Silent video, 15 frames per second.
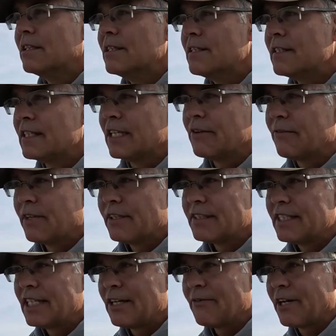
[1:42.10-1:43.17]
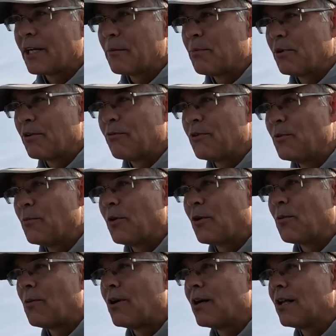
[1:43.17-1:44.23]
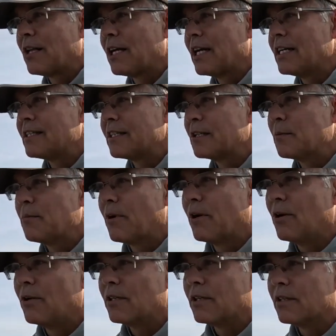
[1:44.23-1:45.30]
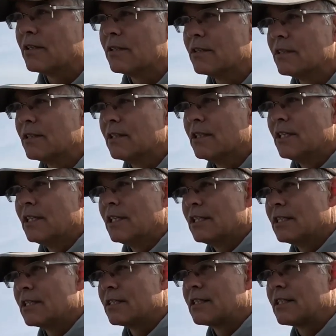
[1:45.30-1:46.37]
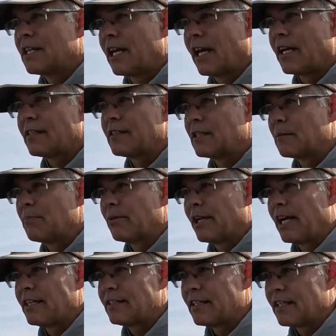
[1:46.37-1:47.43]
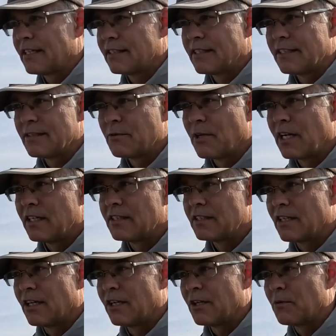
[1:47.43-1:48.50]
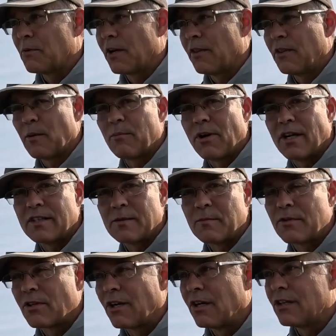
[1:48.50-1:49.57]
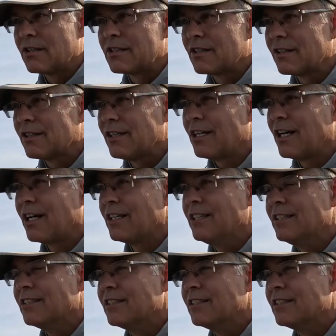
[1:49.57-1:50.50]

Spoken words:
seeing if I can put a few more walleyes in the boat. Just casting plastics is what I started with. I brought some crawlers along,